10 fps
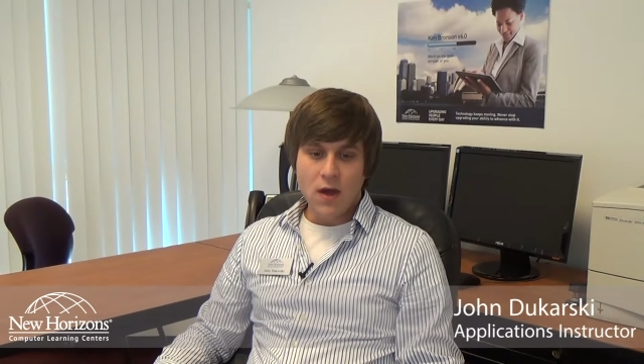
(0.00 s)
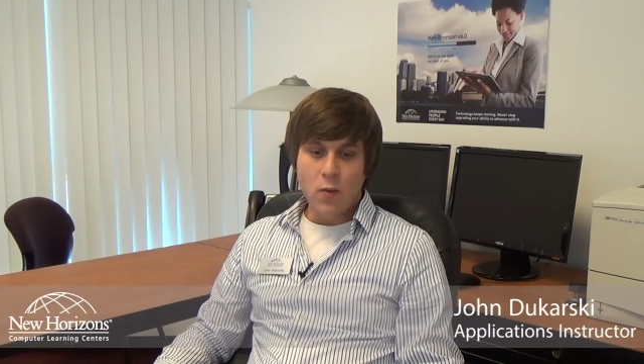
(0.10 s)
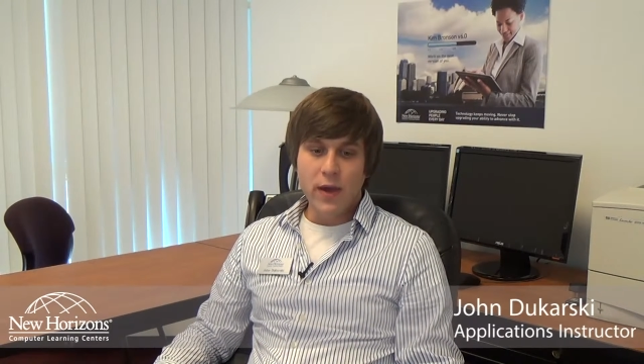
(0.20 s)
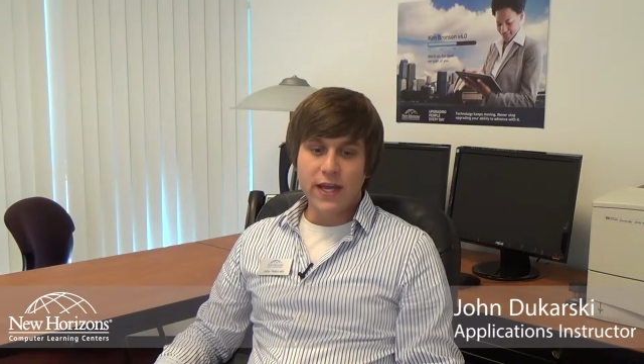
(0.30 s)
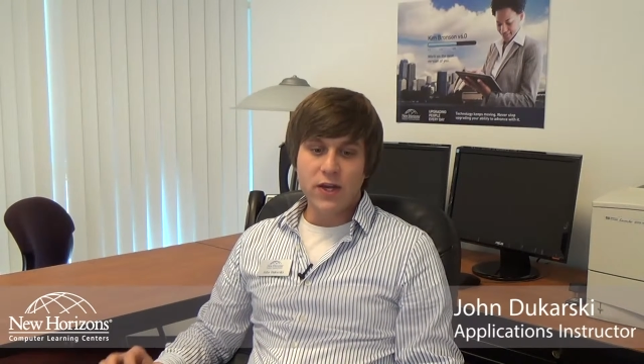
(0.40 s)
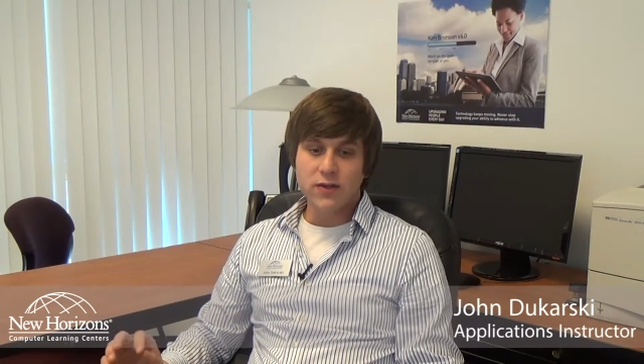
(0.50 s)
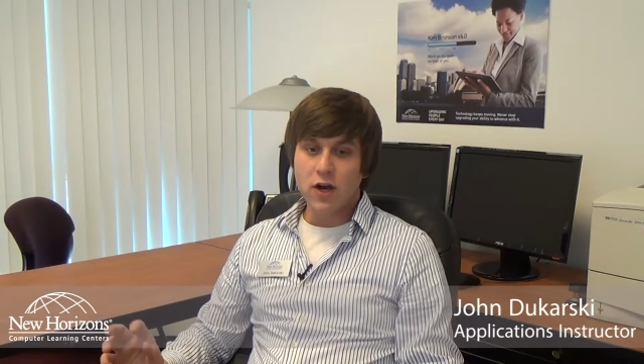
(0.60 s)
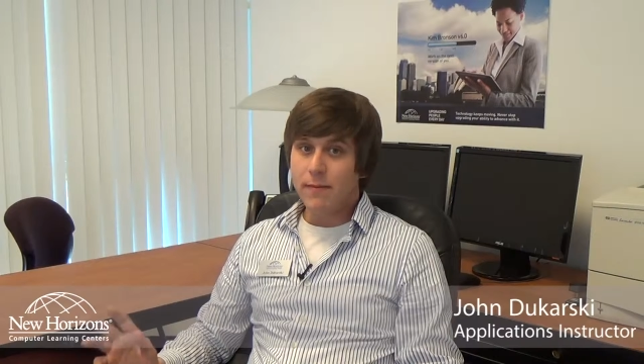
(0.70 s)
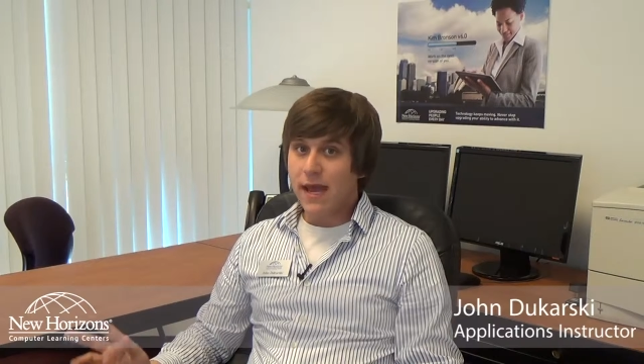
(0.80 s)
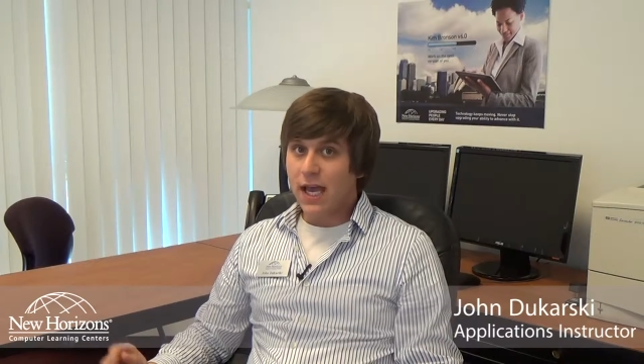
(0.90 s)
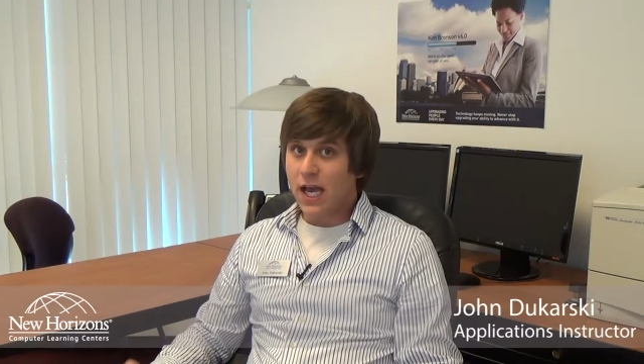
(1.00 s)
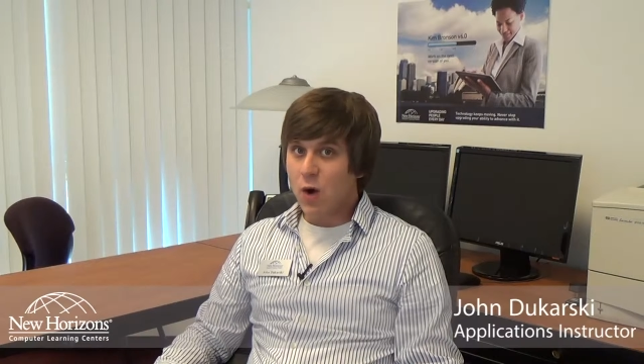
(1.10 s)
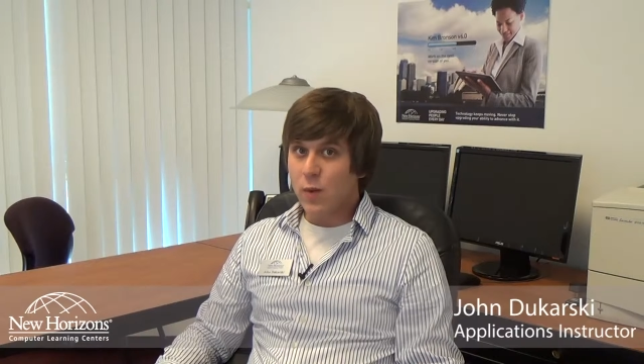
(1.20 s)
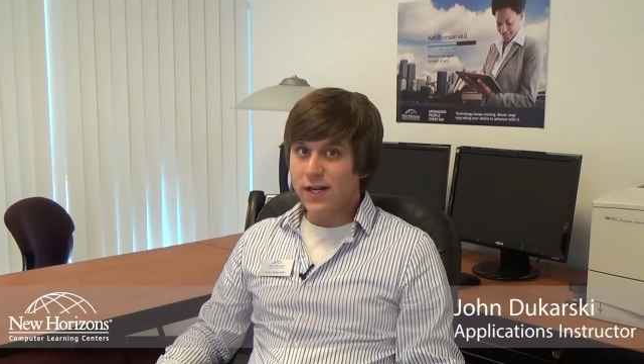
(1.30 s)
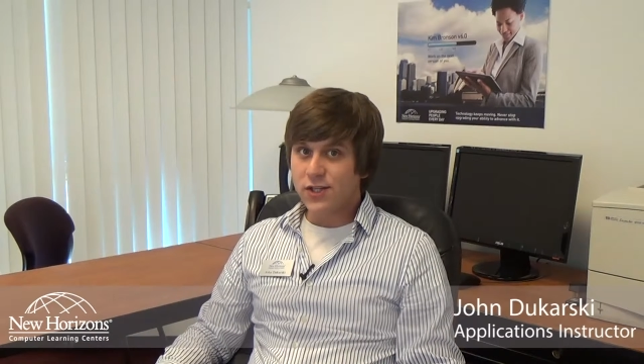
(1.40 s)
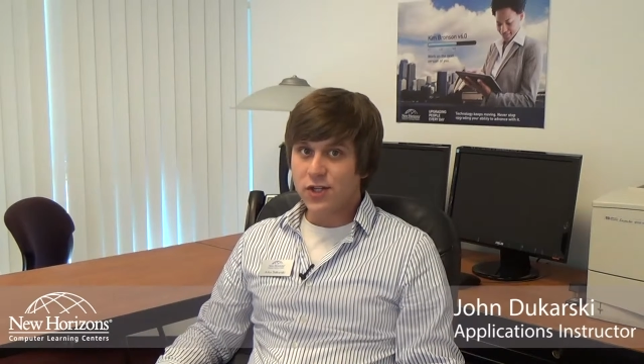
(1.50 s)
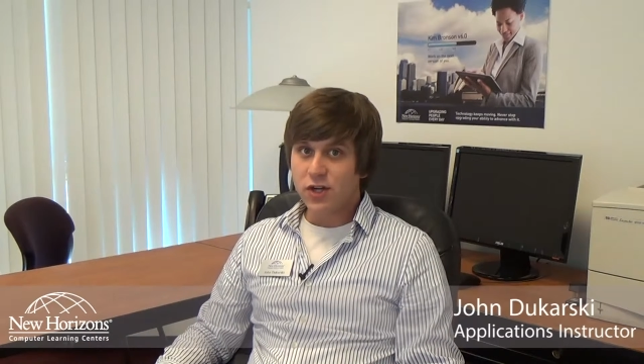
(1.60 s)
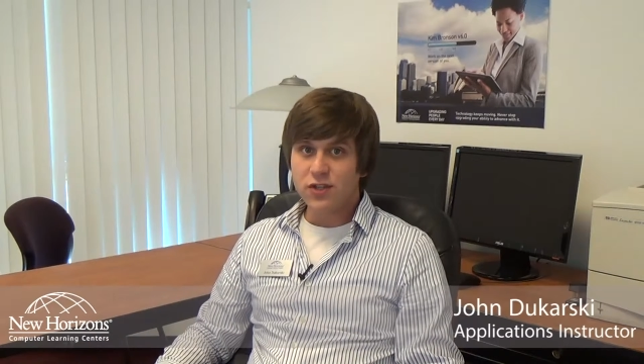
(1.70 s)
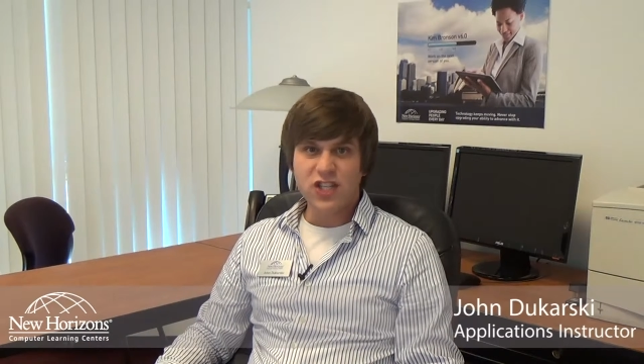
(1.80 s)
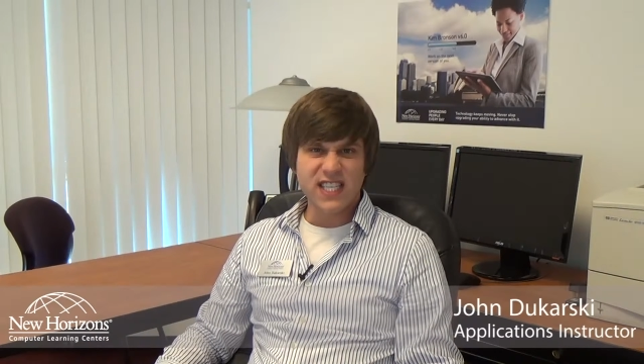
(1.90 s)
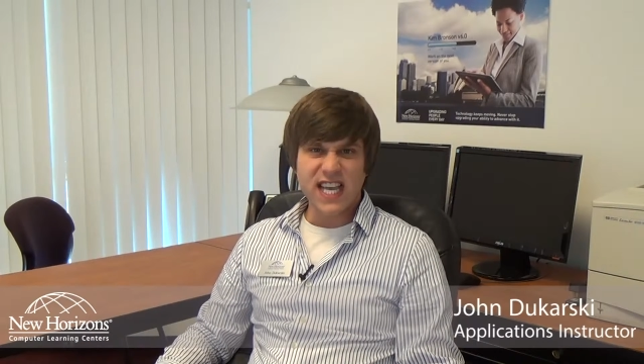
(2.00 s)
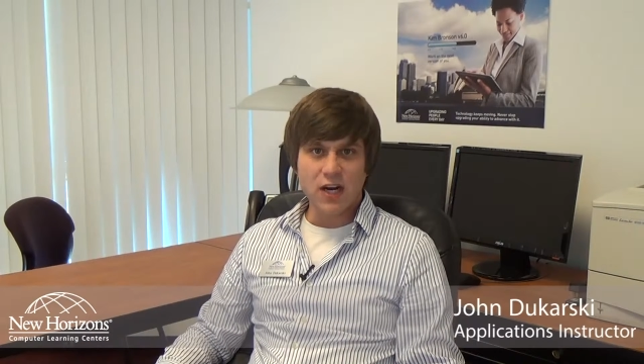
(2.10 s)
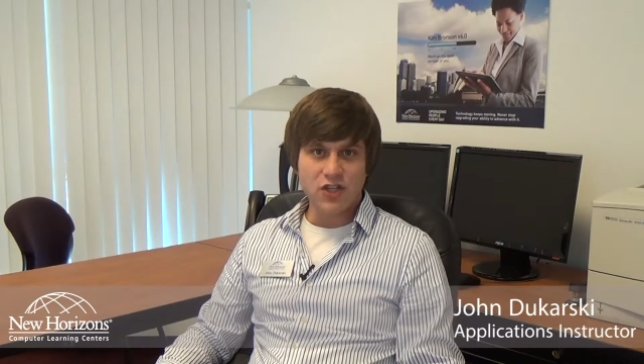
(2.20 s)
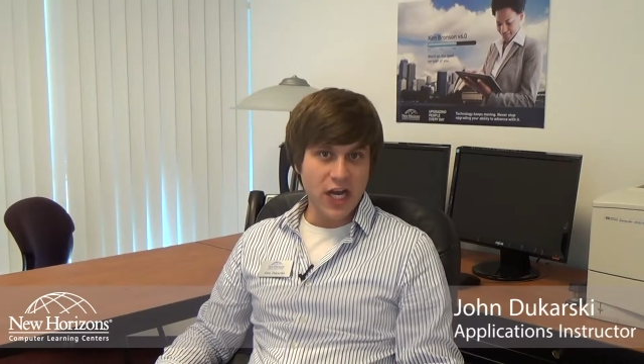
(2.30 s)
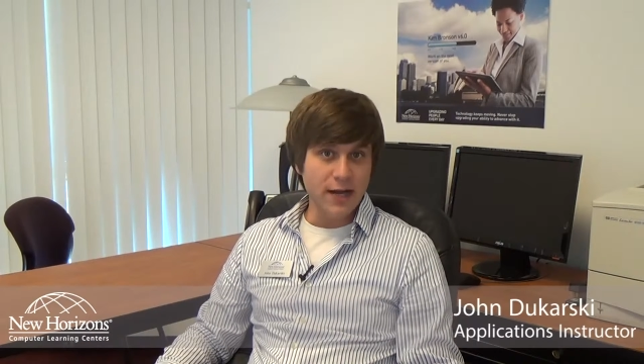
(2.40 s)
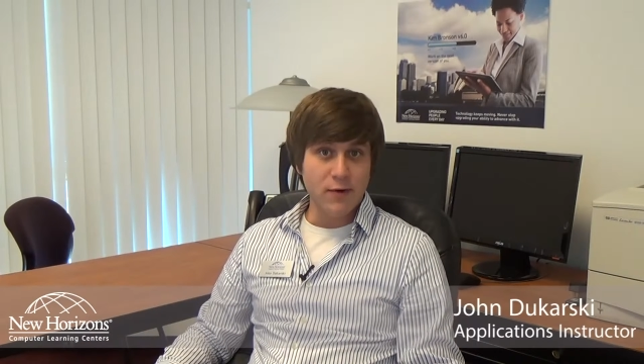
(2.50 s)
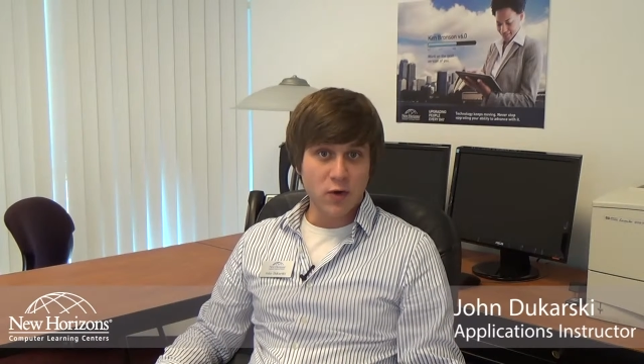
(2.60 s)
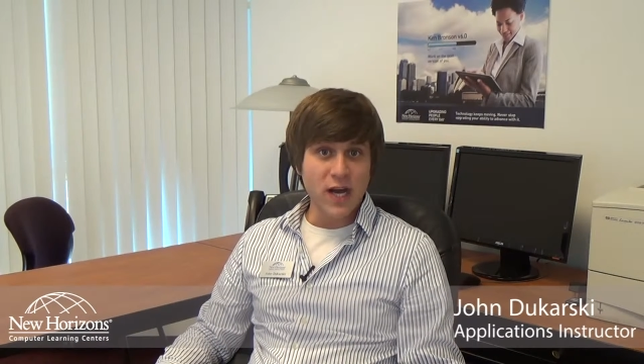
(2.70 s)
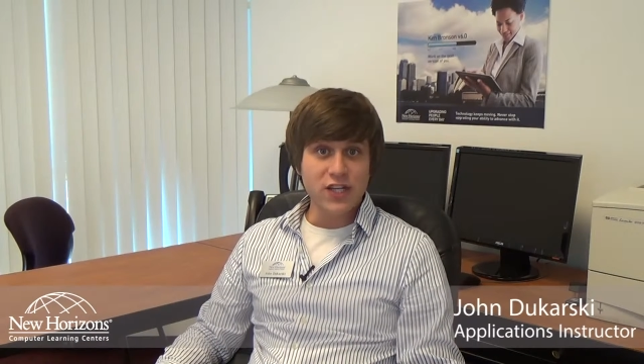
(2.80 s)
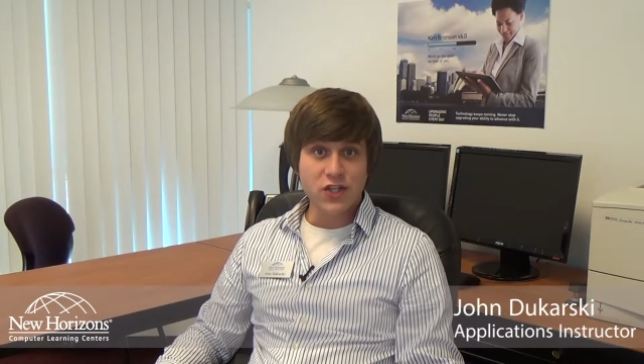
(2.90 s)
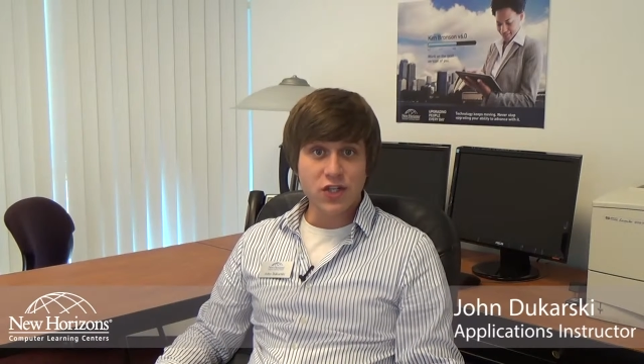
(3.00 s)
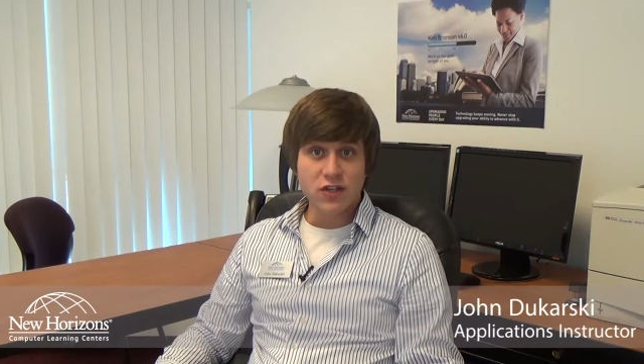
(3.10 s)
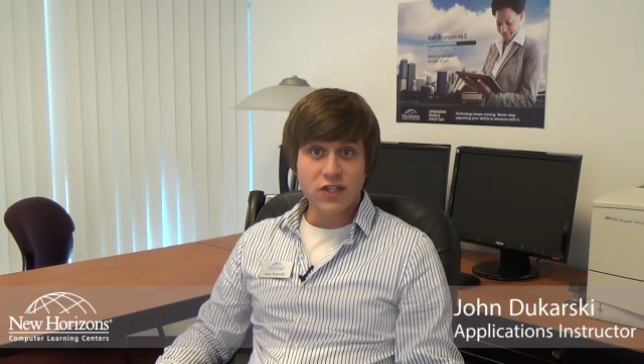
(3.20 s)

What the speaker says: We can use our bank account registers, just like our checkbook register,